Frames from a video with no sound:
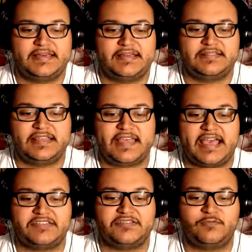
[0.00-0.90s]
The
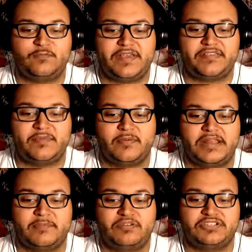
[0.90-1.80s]
attacker didn't waste a moment
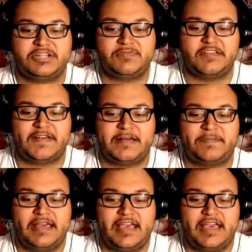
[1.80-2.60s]
and pushed himself up